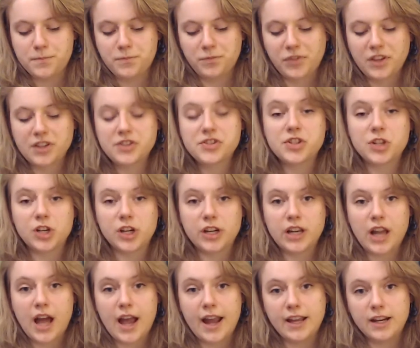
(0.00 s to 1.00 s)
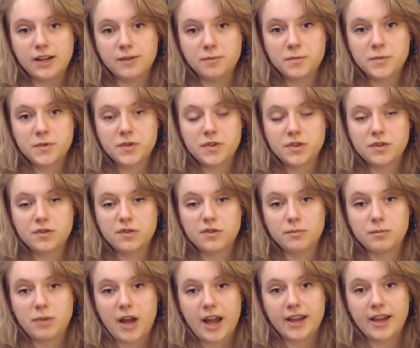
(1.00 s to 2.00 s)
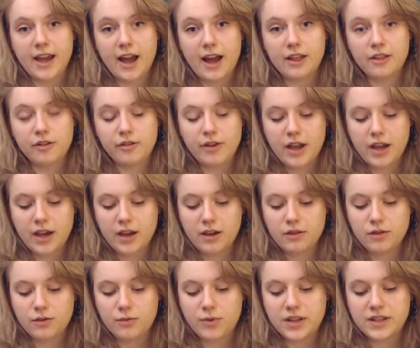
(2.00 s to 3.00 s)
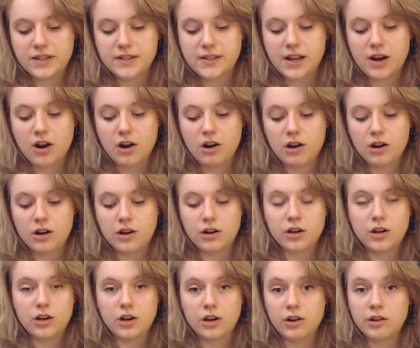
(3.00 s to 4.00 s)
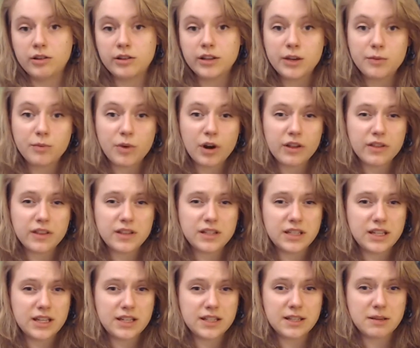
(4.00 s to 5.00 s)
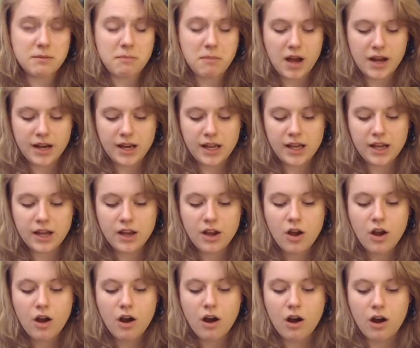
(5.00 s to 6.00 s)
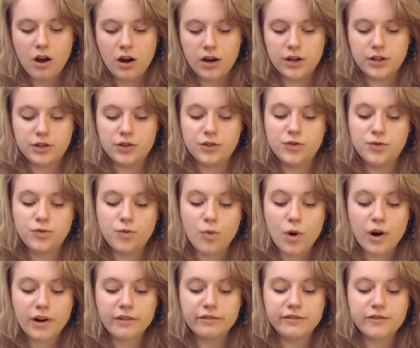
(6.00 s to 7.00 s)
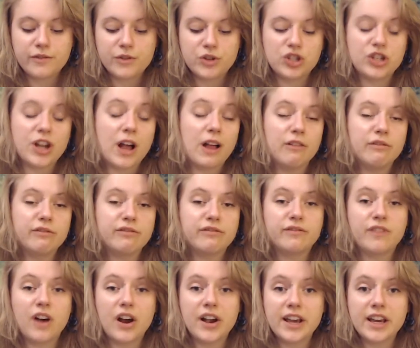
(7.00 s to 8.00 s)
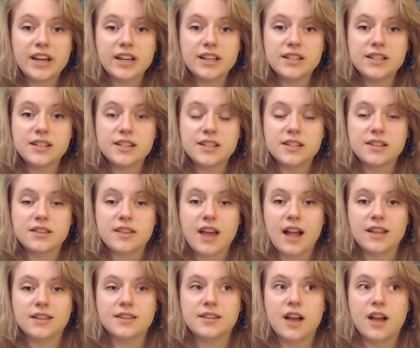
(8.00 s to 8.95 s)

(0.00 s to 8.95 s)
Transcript: certain items by gathering. The ones that are currently worth a decent money are dwarf shelf fungus. That's